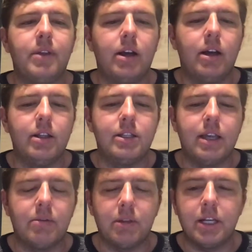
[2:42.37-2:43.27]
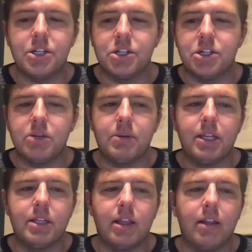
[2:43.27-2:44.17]
uh, to that relationship and
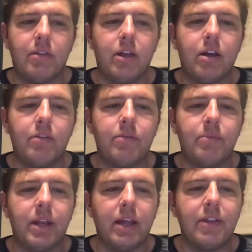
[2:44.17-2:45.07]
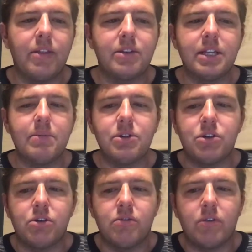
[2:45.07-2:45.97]
into that love. Now, I think the same is
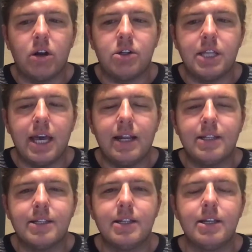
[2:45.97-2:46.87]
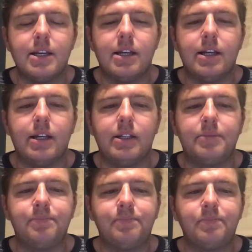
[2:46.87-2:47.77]
true for our status
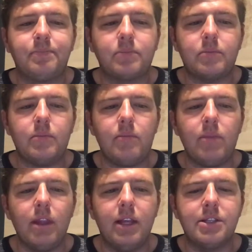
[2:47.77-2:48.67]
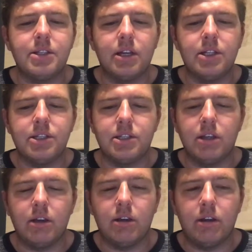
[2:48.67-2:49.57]
um, as sons uh,
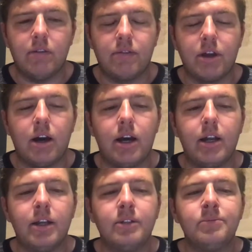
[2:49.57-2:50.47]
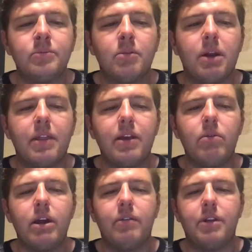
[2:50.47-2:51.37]
of God. But I think
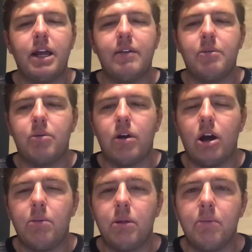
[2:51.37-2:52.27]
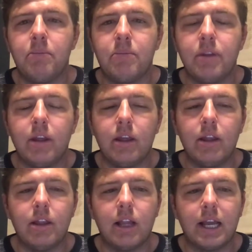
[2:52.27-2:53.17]
we often have a problem,
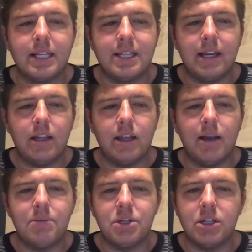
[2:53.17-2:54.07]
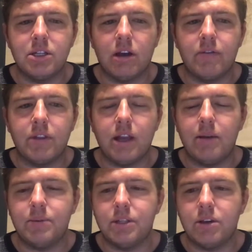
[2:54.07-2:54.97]
in like I said, adoption is
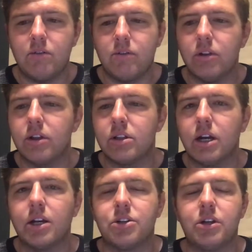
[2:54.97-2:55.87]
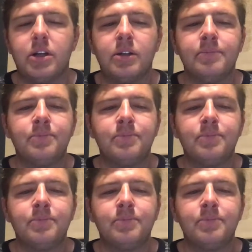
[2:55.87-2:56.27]
oftentimes this overlooked doctrine.